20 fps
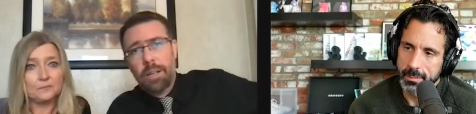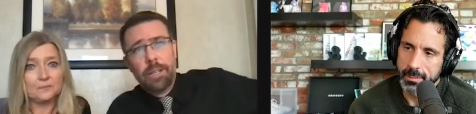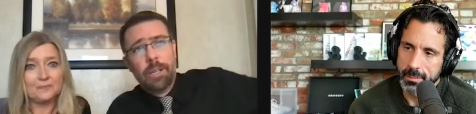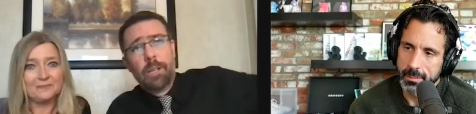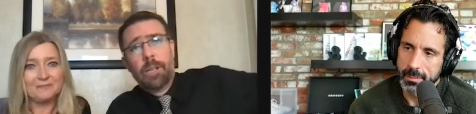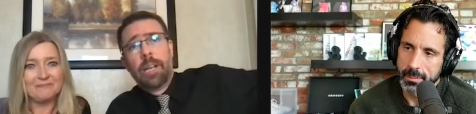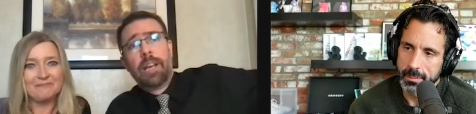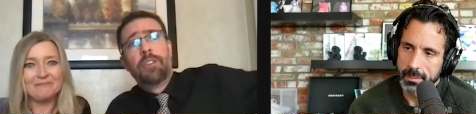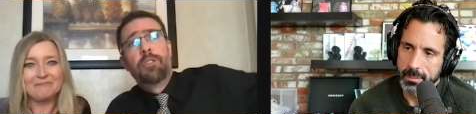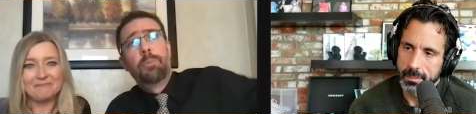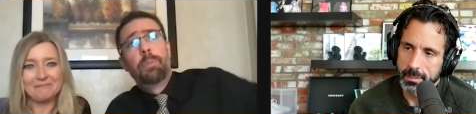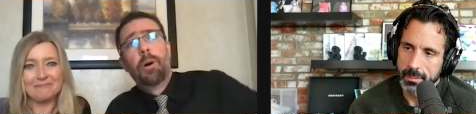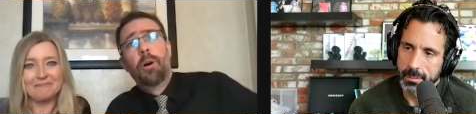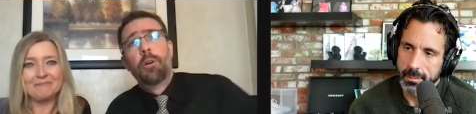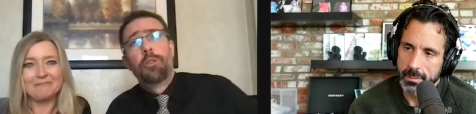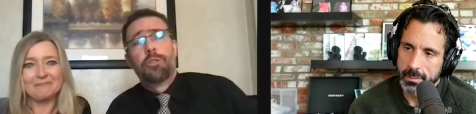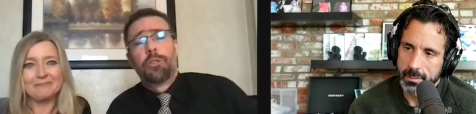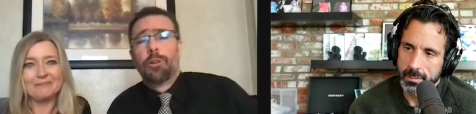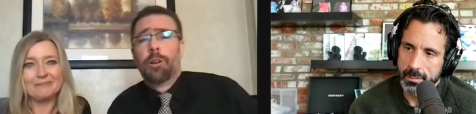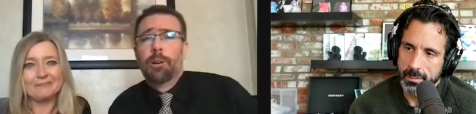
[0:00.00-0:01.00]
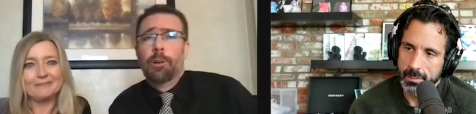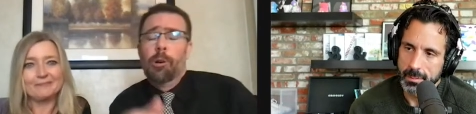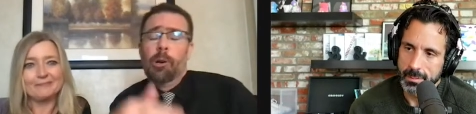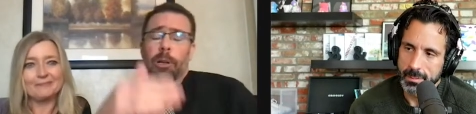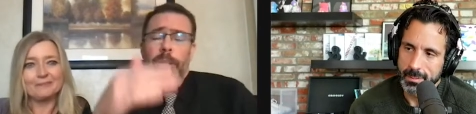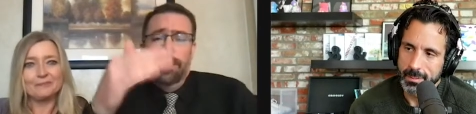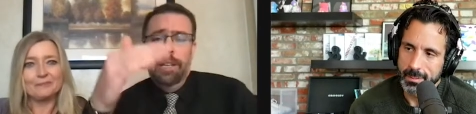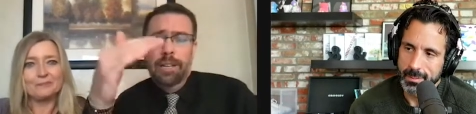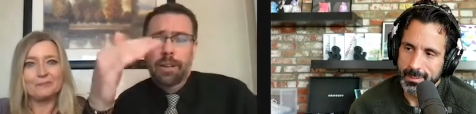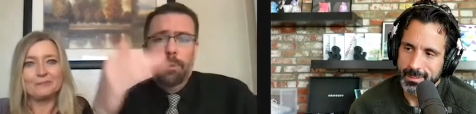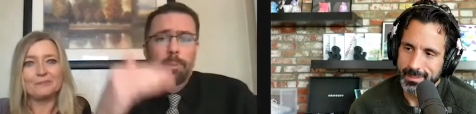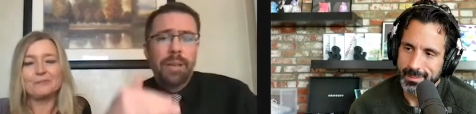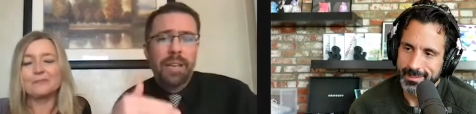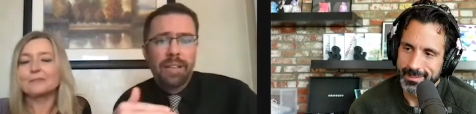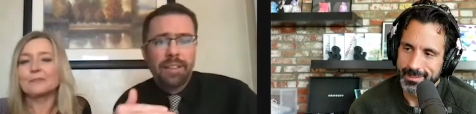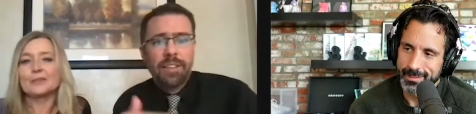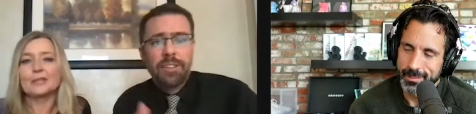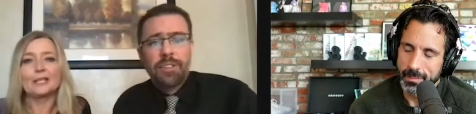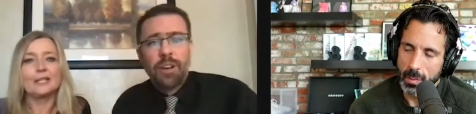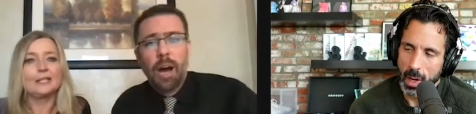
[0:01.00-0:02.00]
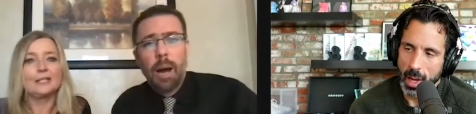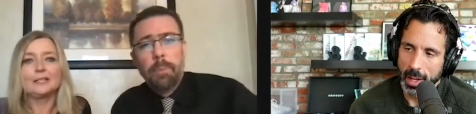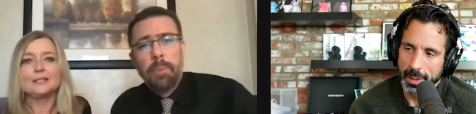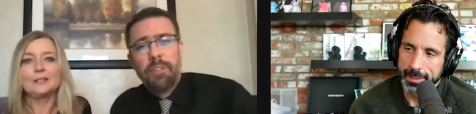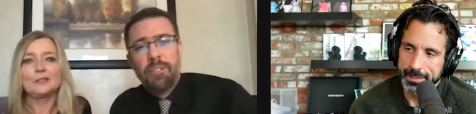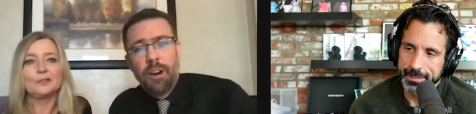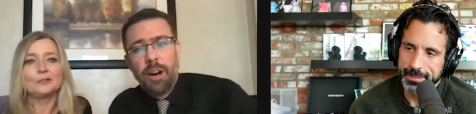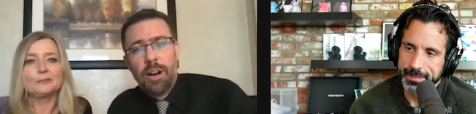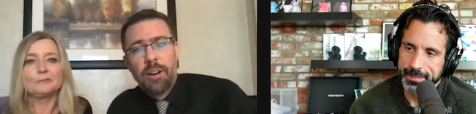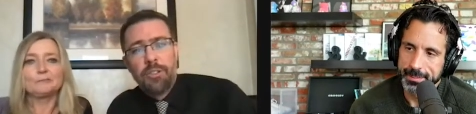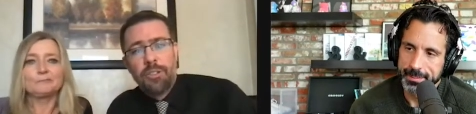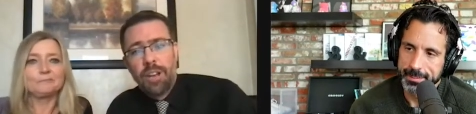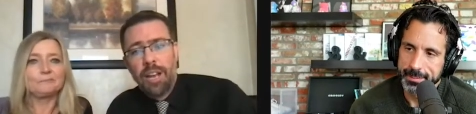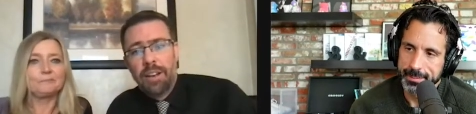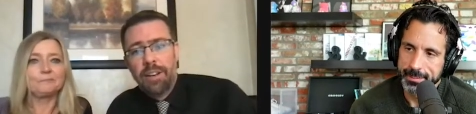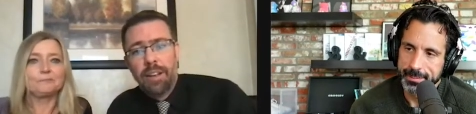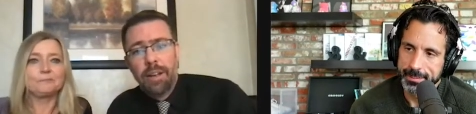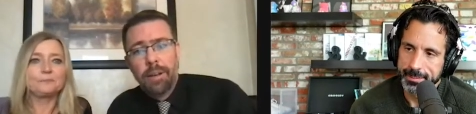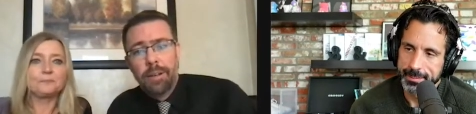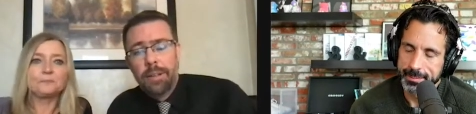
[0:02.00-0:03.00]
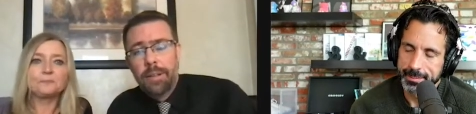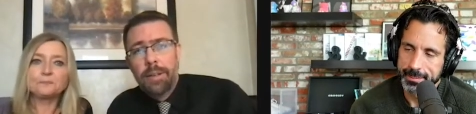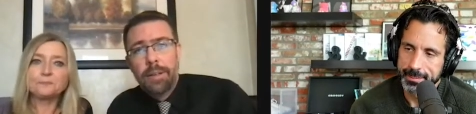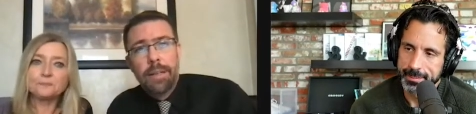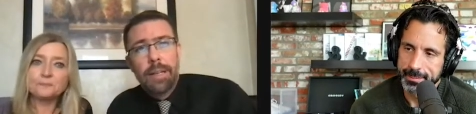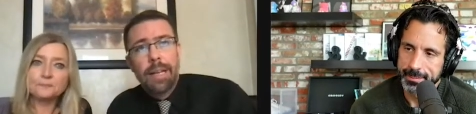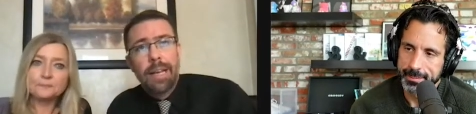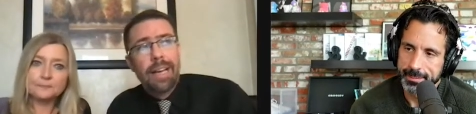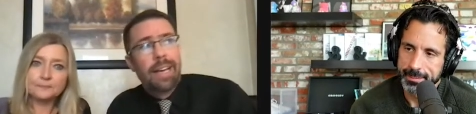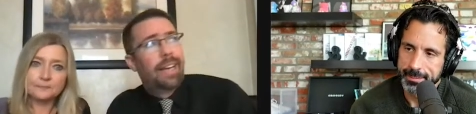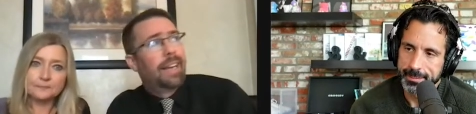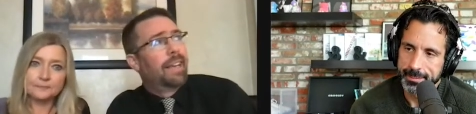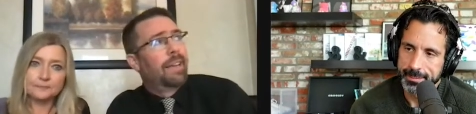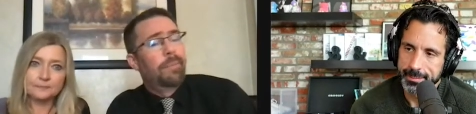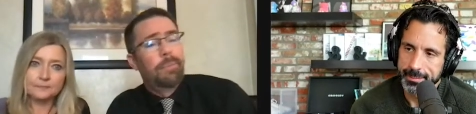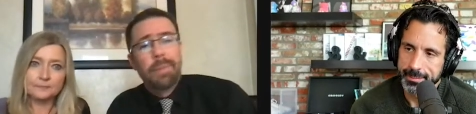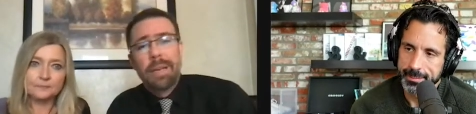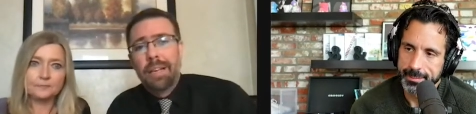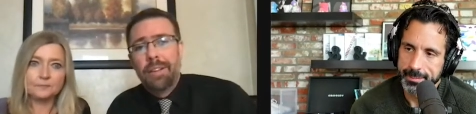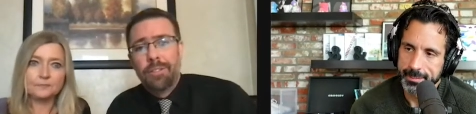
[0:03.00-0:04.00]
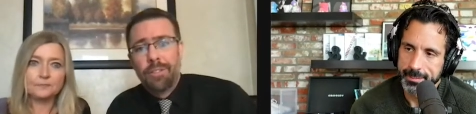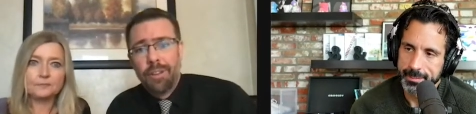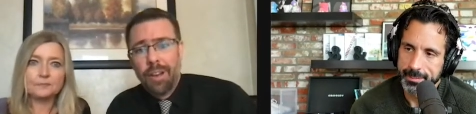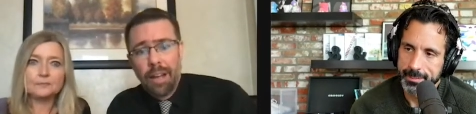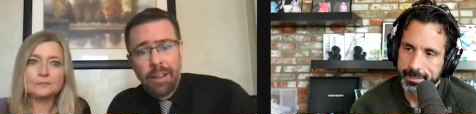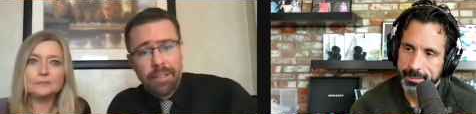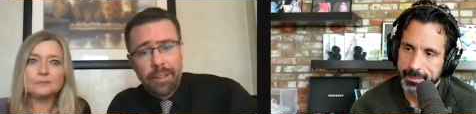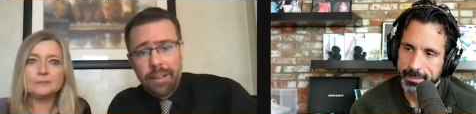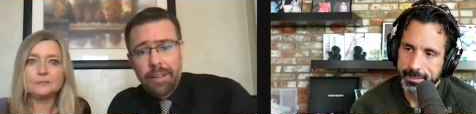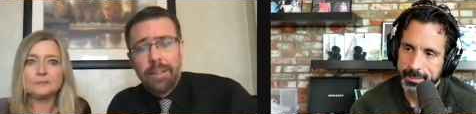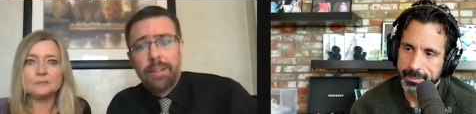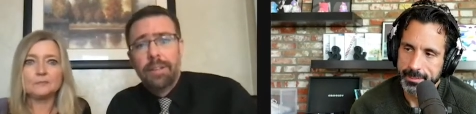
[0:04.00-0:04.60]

Speaker 1: in a nice poster. It'll, it'll be at the oh, top of our agenda and it means nothing